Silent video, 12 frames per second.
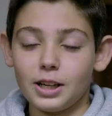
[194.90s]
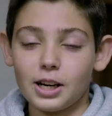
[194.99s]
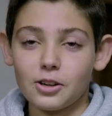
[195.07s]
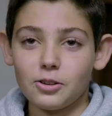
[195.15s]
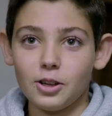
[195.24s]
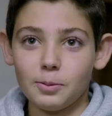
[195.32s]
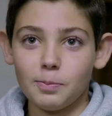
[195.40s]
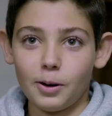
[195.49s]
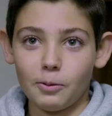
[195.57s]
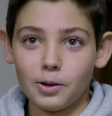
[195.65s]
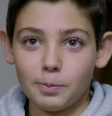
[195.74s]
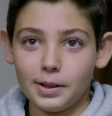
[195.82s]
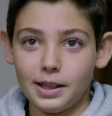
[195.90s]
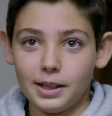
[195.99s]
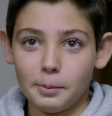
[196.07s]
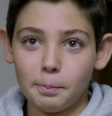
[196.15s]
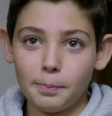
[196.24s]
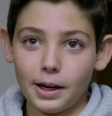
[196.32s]
when I grow up, I want to be
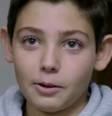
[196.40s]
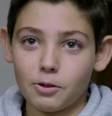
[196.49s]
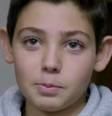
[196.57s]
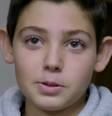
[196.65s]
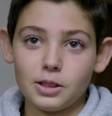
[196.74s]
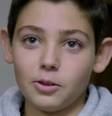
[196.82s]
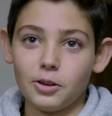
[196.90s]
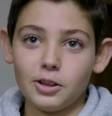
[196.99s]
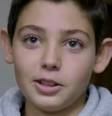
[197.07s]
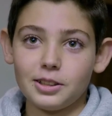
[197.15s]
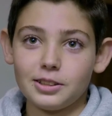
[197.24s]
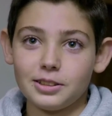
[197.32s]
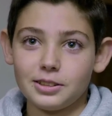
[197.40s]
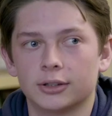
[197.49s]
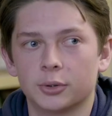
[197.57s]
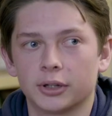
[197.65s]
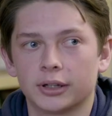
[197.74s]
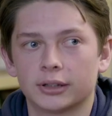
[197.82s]
a bankruptcy lawyer.
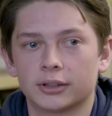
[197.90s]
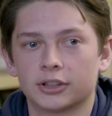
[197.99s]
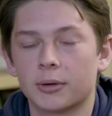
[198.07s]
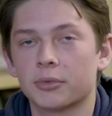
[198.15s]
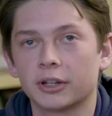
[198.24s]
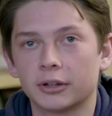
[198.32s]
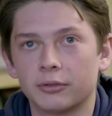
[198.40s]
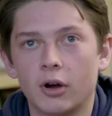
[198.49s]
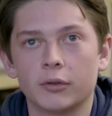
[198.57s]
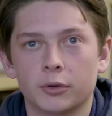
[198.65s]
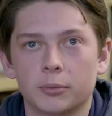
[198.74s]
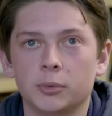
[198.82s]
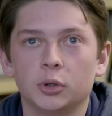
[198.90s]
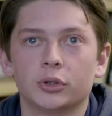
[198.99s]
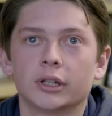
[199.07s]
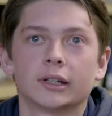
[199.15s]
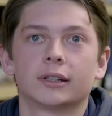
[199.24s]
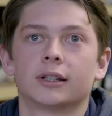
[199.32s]
Doing something involved with
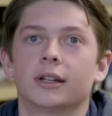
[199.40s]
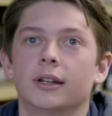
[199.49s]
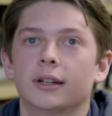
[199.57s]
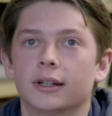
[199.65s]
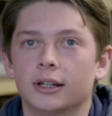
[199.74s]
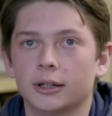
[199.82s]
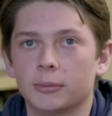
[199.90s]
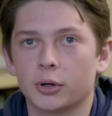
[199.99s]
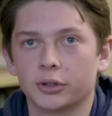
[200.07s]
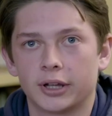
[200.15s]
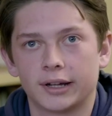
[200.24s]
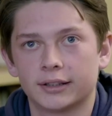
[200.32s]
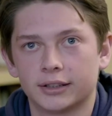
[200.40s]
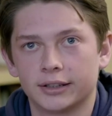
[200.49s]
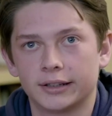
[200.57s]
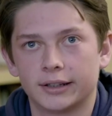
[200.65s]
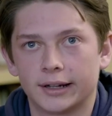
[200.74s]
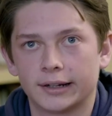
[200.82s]
music, uh, most
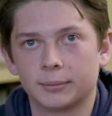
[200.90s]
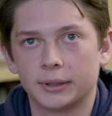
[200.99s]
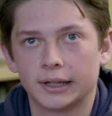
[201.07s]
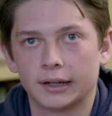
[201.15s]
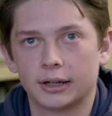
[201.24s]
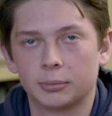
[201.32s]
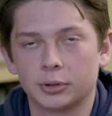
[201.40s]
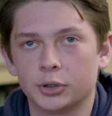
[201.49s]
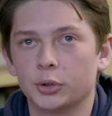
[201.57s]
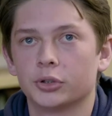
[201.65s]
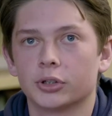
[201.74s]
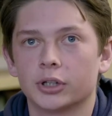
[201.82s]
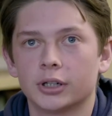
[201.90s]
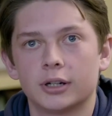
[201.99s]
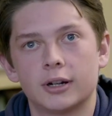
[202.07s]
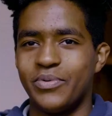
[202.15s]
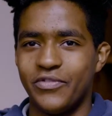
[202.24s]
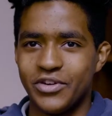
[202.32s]
likely like being a producer.
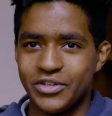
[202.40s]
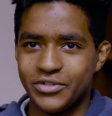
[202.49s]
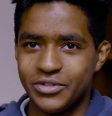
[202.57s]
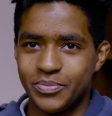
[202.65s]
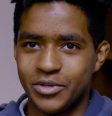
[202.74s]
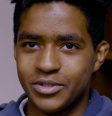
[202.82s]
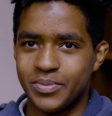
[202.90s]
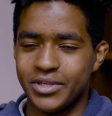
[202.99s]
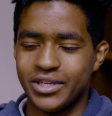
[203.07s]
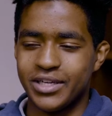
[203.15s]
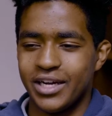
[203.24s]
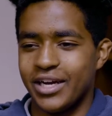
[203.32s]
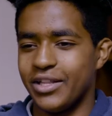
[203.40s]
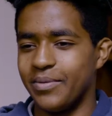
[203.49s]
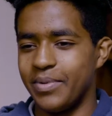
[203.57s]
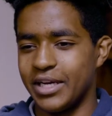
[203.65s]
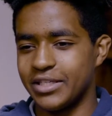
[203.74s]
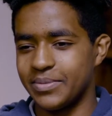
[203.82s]
A professional sports player,
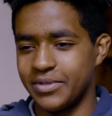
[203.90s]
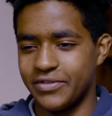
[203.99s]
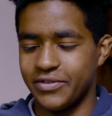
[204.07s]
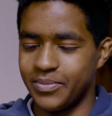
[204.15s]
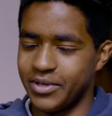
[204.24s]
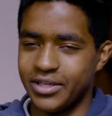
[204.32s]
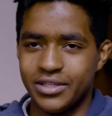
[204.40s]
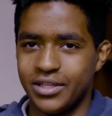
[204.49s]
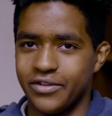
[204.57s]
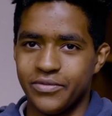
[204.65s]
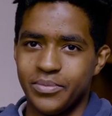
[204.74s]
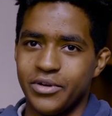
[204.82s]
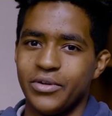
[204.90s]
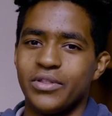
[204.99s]
either basketball or football, I would love them